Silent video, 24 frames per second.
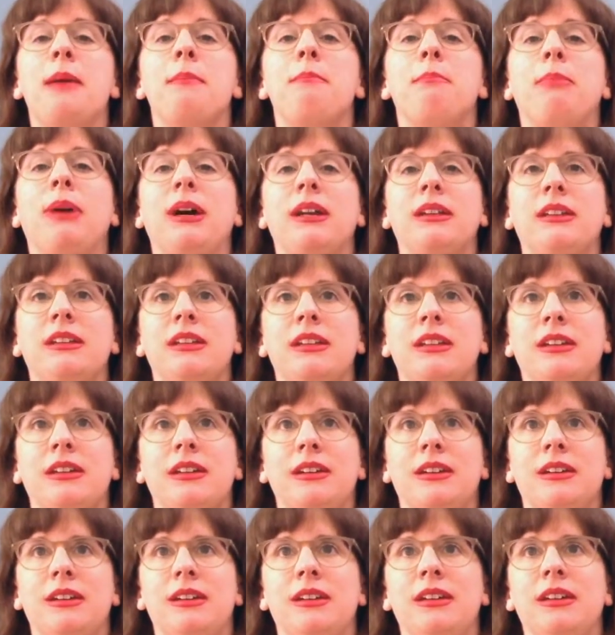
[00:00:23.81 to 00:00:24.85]
But
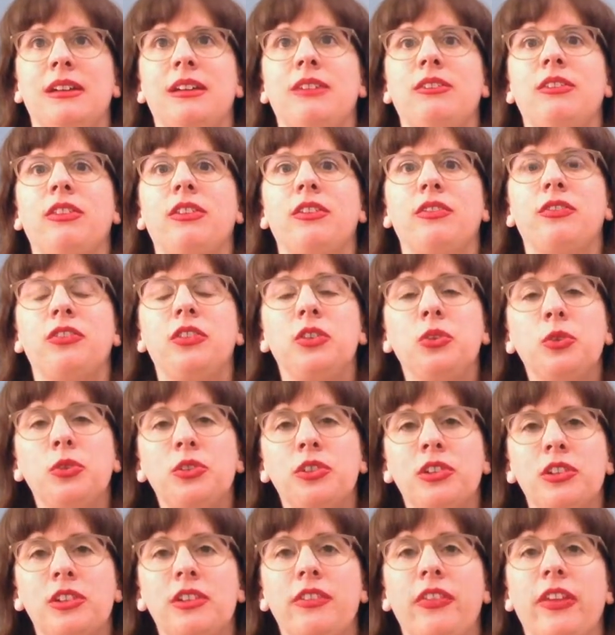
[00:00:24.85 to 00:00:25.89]
in the
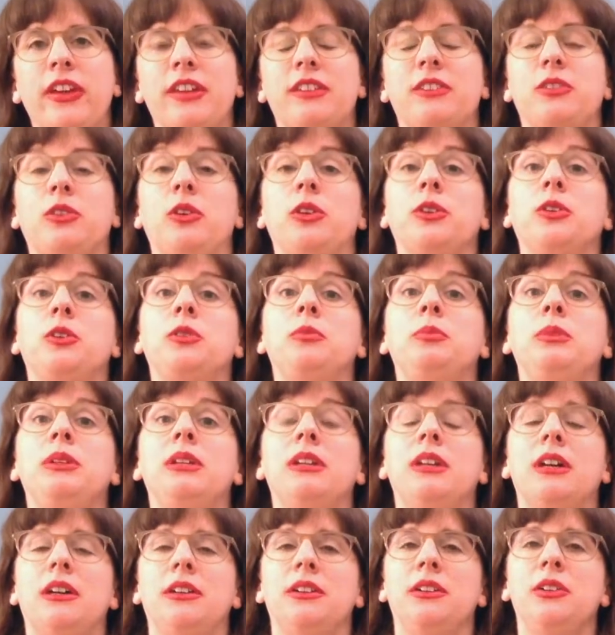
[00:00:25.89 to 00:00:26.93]
future there's going to be
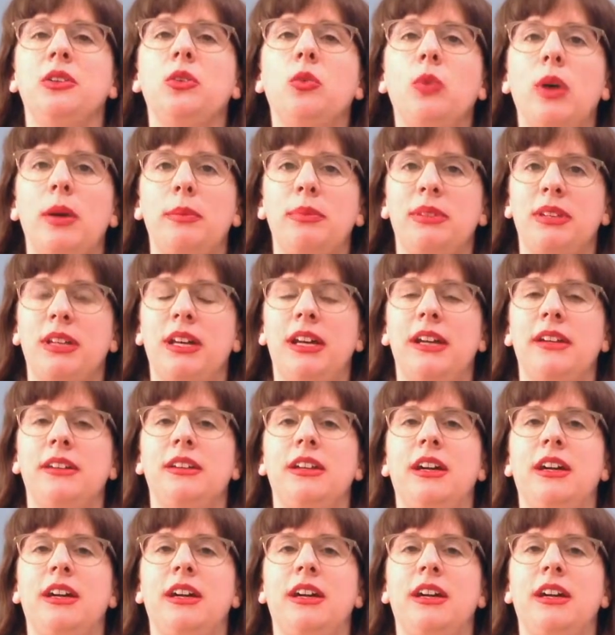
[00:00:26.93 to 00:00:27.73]
a new website.